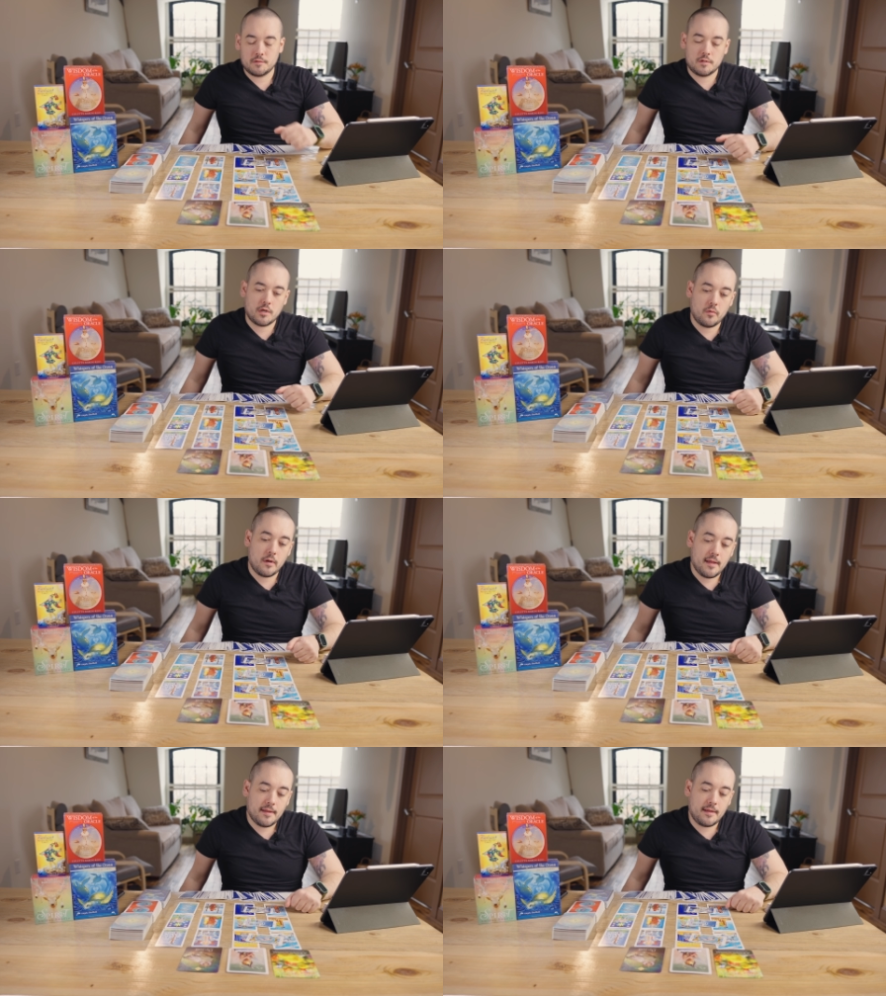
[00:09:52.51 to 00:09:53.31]
So
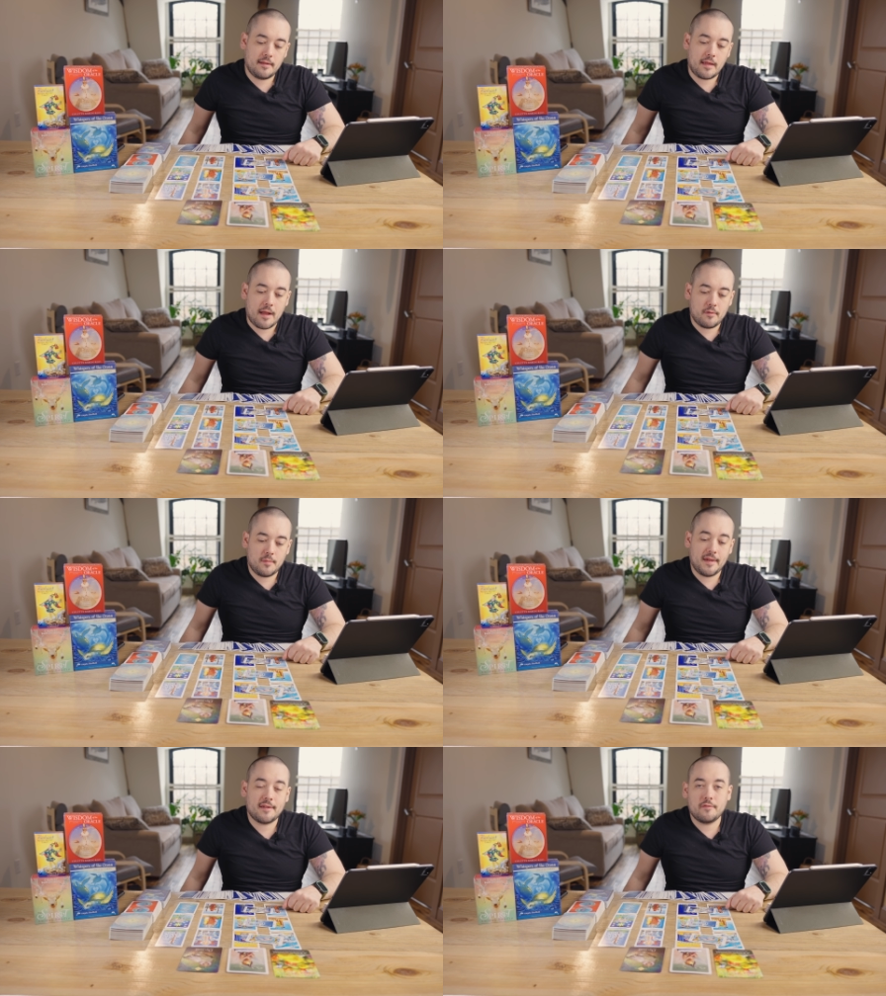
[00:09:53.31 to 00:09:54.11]
uh, I would
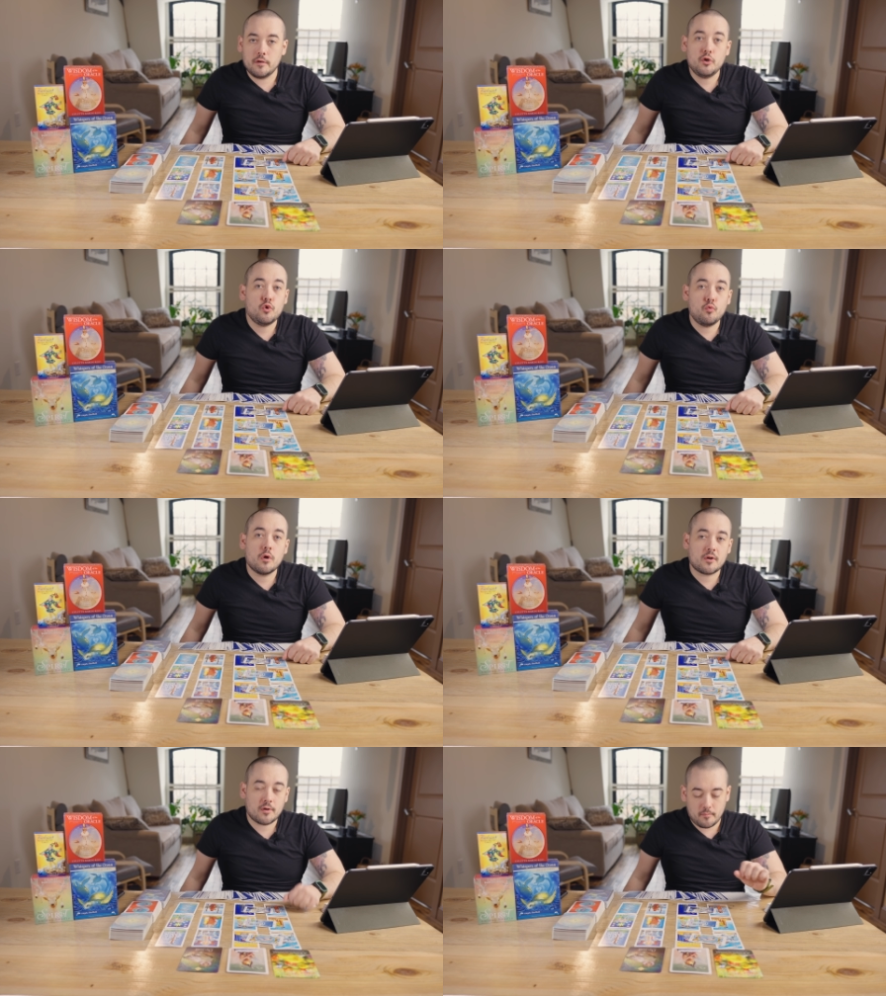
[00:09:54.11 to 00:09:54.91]
pick the
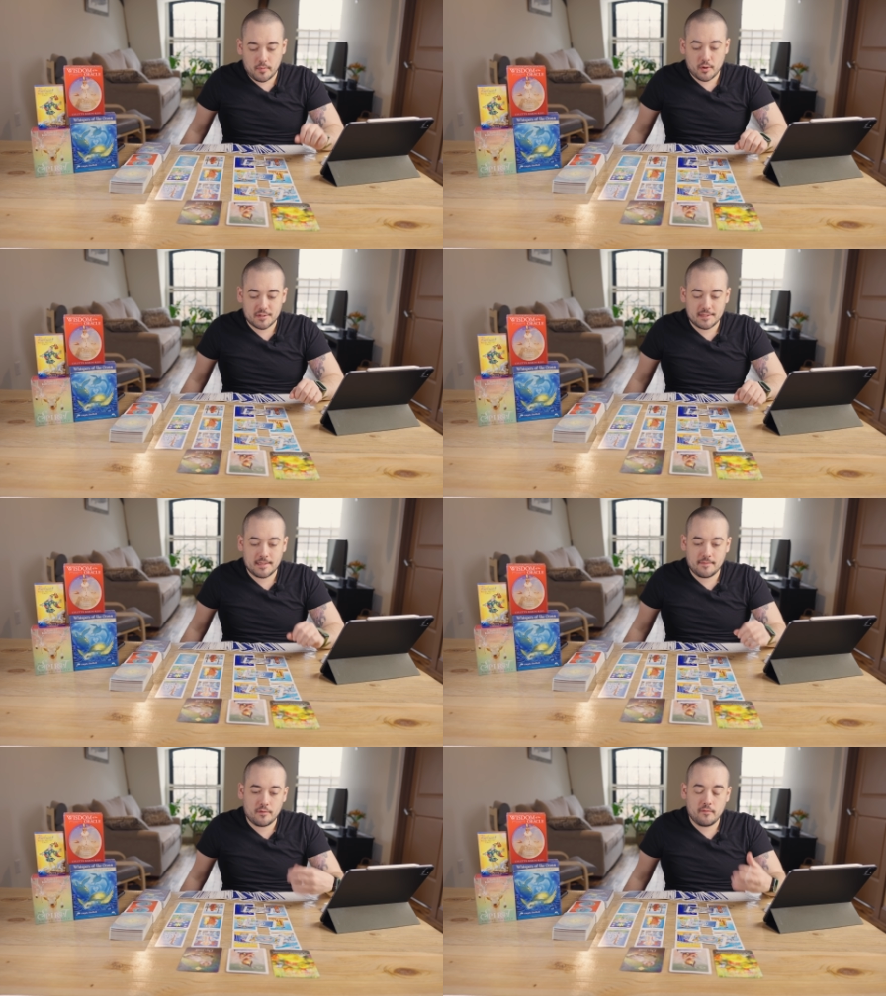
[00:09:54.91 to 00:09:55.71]
newer person
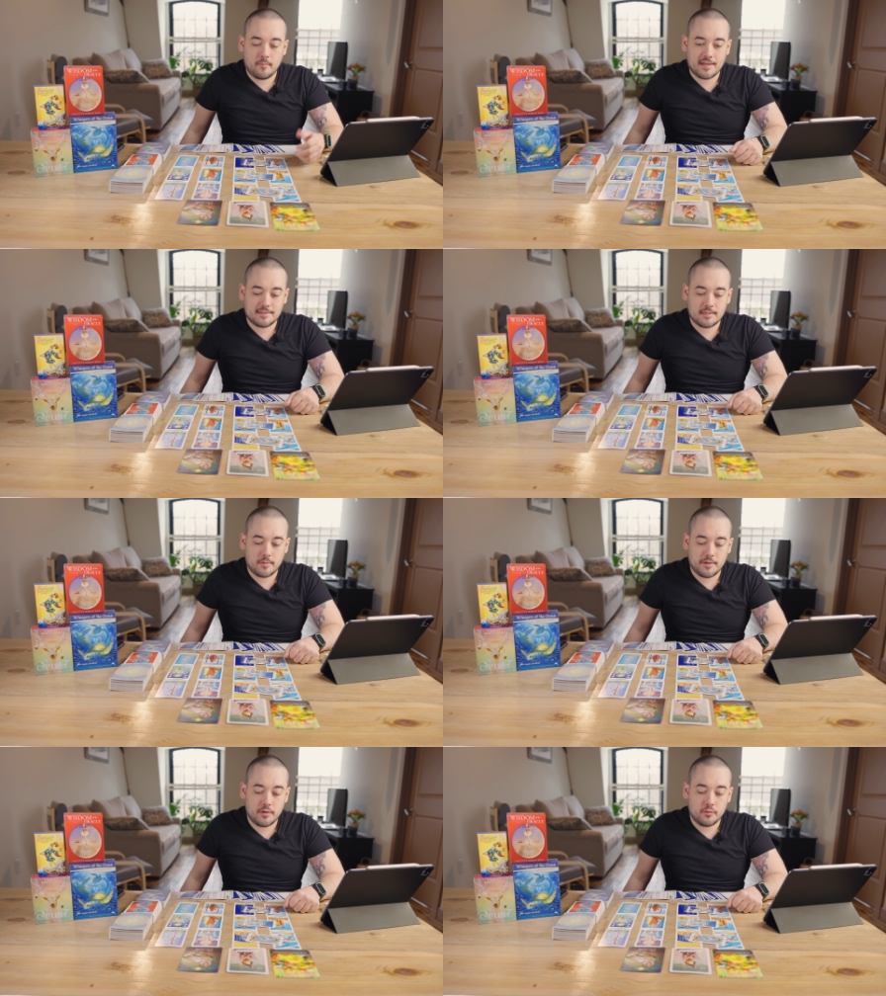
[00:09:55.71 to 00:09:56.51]
if you've met
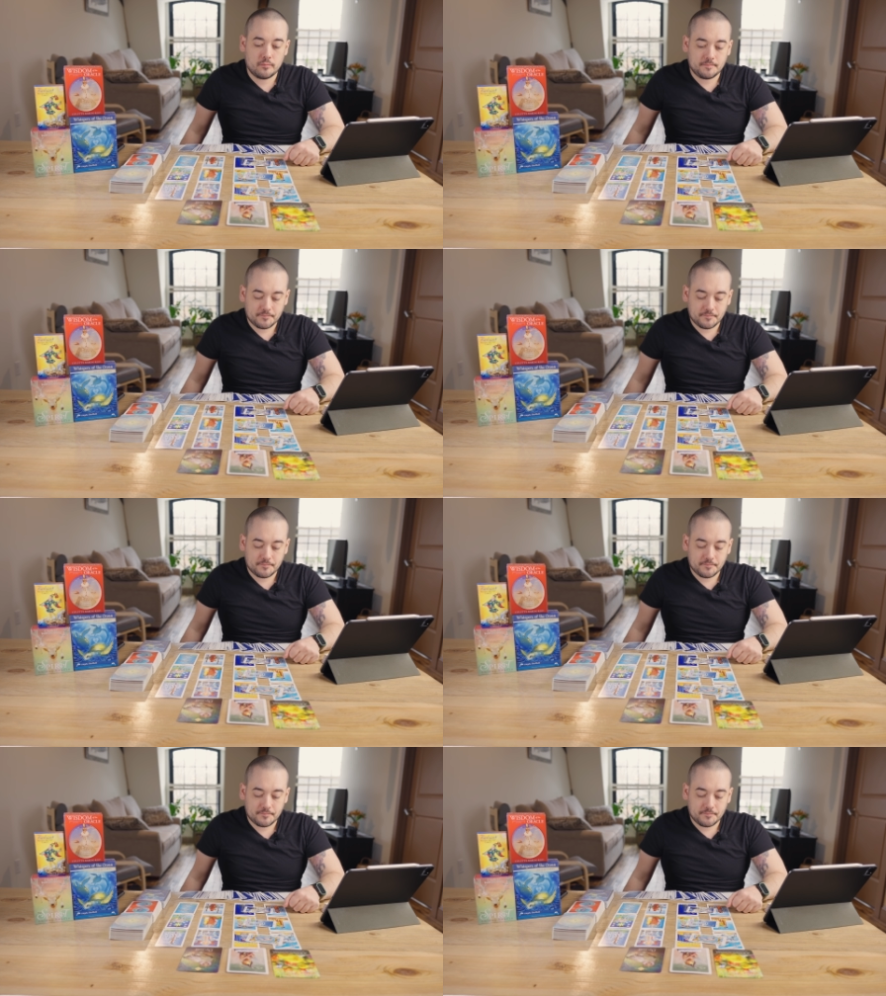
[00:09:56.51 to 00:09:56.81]
someone new.